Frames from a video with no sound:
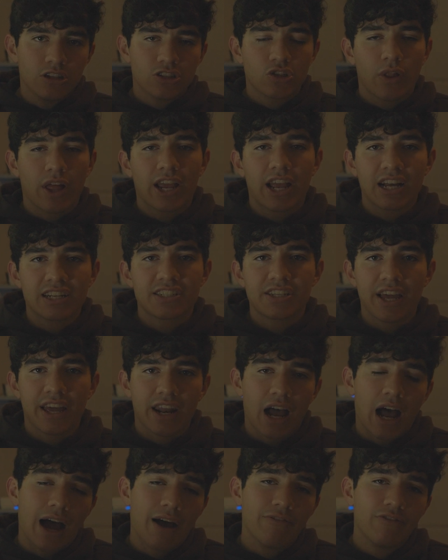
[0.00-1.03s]
So like I
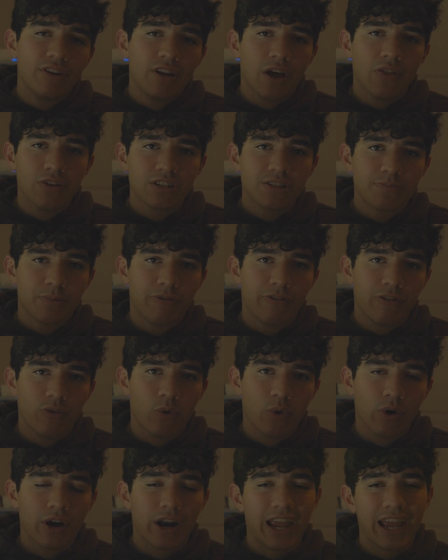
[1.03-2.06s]
said, I've done this
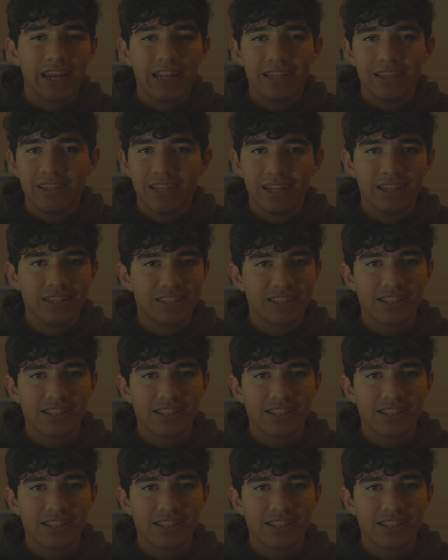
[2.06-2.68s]
before and it didn't